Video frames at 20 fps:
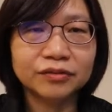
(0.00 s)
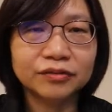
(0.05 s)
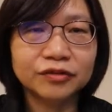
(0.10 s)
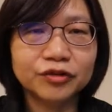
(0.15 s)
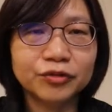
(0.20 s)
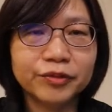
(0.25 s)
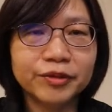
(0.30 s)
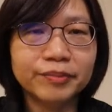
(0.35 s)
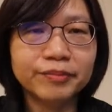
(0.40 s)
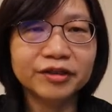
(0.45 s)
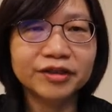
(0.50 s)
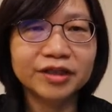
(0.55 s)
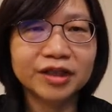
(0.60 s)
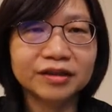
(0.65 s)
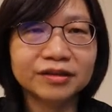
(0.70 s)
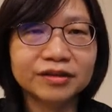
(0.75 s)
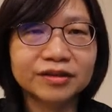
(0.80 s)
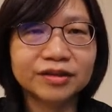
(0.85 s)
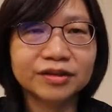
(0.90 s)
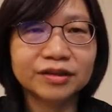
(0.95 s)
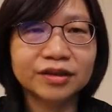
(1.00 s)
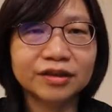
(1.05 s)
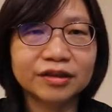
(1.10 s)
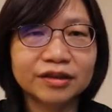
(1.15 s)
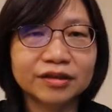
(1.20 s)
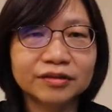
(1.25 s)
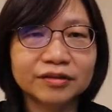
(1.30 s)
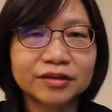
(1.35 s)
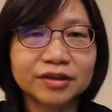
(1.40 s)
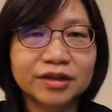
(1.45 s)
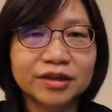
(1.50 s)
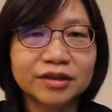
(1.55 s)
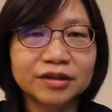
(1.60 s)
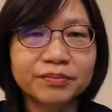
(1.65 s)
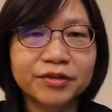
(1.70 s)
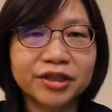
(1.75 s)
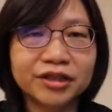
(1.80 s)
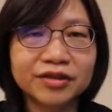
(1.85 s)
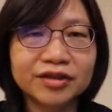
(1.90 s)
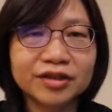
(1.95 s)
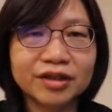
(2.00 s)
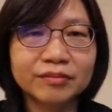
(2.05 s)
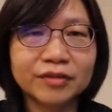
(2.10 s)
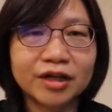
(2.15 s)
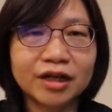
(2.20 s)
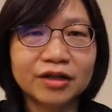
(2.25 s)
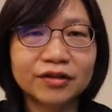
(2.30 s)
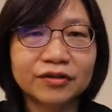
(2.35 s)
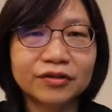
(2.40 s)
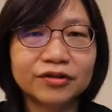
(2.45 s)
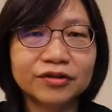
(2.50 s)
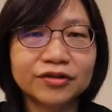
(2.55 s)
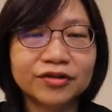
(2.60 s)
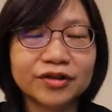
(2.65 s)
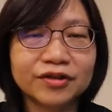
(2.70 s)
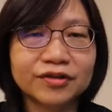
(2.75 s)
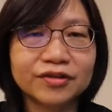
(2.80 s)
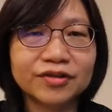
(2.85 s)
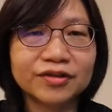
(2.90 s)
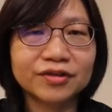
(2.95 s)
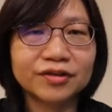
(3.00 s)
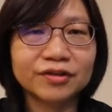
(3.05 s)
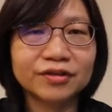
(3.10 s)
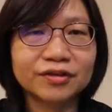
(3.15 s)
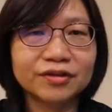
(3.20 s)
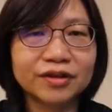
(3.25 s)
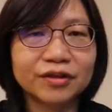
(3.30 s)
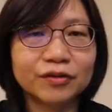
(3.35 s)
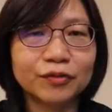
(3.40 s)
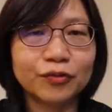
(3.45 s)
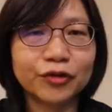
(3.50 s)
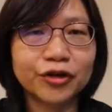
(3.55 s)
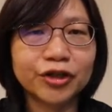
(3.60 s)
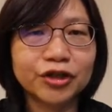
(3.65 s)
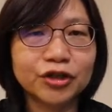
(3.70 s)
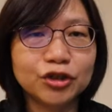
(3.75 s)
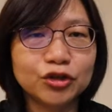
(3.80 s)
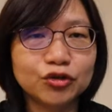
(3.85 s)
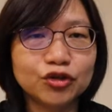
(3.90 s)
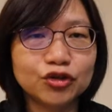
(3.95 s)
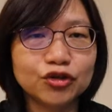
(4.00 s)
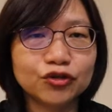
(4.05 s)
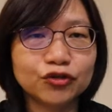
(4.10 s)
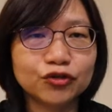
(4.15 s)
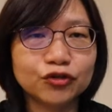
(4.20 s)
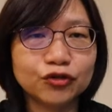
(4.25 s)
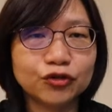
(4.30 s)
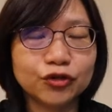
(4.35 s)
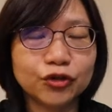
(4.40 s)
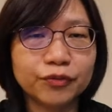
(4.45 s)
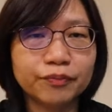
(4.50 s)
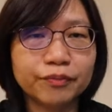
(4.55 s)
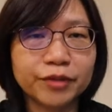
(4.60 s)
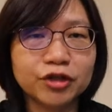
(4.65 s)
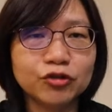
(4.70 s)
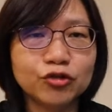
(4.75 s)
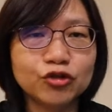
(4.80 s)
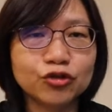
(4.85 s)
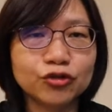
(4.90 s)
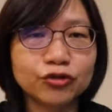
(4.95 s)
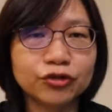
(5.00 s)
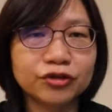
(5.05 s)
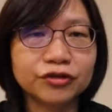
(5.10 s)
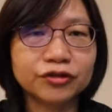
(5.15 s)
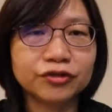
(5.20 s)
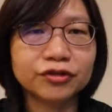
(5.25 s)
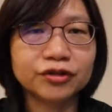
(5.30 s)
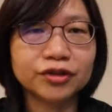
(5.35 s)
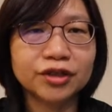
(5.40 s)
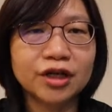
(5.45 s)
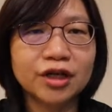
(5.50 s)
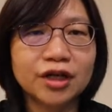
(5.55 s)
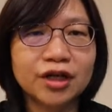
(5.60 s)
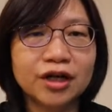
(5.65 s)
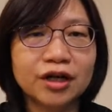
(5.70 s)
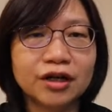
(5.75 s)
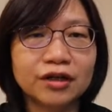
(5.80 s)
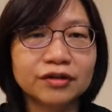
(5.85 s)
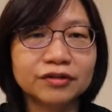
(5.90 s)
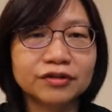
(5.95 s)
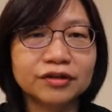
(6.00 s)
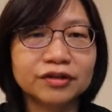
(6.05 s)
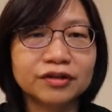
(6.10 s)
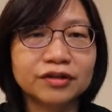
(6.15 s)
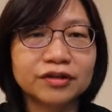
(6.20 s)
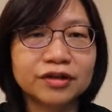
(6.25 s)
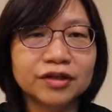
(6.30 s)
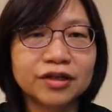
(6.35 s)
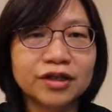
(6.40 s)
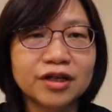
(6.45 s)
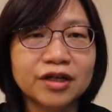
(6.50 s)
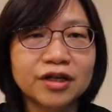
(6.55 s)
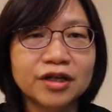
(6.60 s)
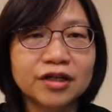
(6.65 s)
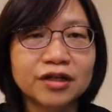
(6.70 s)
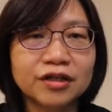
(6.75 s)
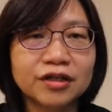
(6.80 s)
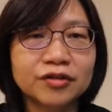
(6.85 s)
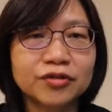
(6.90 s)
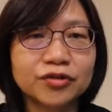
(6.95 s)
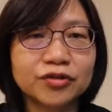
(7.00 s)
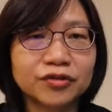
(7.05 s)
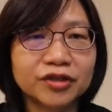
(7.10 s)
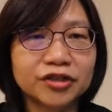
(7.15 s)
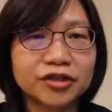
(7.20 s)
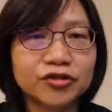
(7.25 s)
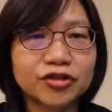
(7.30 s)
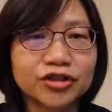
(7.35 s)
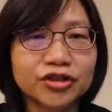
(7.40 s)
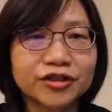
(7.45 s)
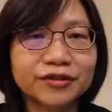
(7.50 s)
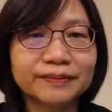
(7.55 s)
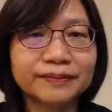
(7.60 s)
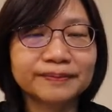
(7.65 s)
Remember that the peak sun hours is a way to measure the insolation.